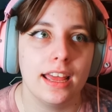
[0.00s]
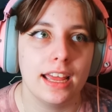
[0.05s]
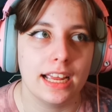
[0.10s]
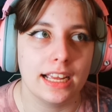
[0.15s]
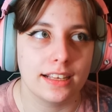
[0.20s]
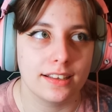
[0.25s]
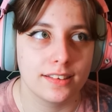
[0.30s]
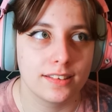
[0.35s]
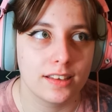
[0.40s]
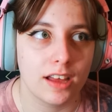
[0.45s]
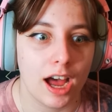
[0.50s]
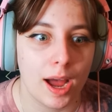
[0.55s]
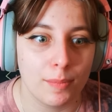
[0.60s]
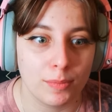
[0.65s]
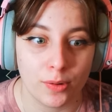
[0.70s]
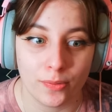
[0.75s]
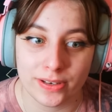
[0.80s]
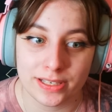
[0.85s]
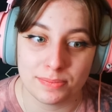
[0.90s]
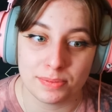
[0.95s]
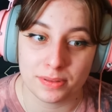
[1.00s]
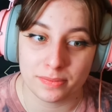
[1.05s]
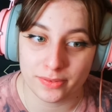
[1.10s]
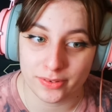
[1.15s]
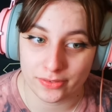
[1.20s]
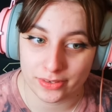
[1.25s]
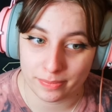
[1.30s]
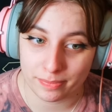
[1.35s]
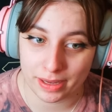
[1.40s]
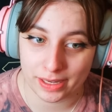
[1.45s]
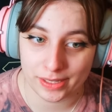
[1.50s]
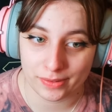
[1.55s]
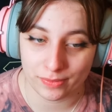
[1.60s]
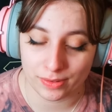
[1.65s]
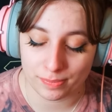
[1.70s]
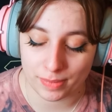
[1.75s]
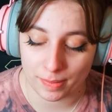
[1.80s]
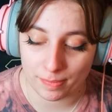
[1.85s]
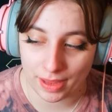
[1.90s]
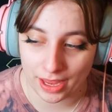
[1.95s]
is i'm going to be moving back in
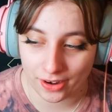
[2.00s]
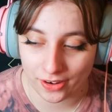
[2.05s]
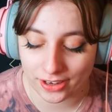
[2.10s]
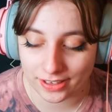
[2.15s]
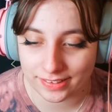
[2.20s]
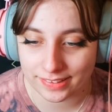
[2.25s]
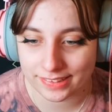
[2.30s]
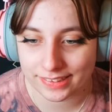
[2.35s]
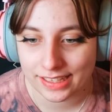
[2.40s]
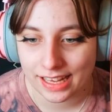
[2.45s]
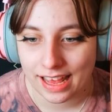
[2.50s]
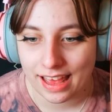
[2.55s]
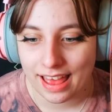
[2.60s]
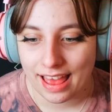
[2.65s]
with my parents